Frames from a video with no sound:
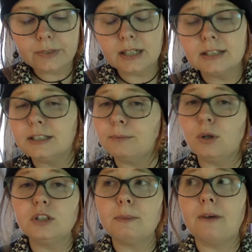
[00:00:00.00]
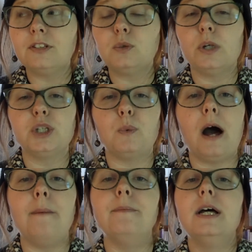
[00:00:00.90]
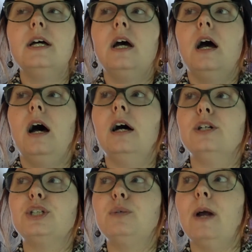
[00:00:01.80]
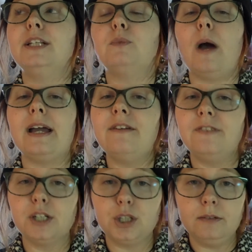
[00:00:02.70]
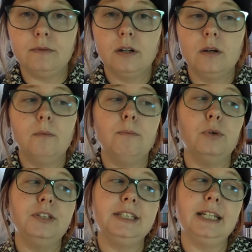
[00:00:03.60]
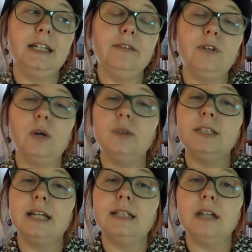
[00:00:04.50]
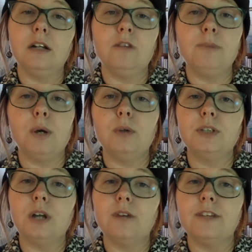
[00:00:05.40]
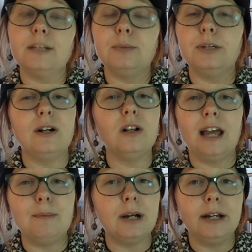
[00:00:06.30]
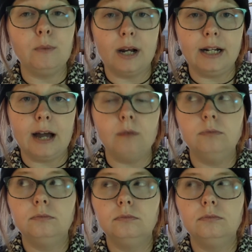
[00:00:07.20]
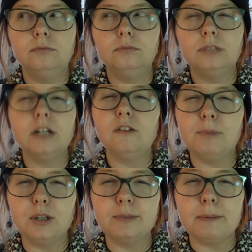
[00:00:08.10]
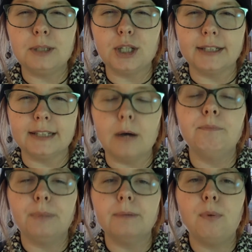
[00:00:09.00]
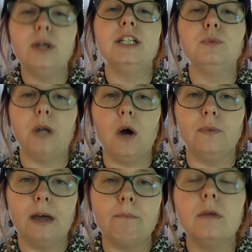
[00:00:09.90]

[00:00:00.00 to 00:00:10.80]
Some notes about Victoria Schwab. She writes YA fiction. Both City of Ghosts and Tunnel of Bones are available in our library right now. Tunnel of Bones might be checked out, but point is we own them.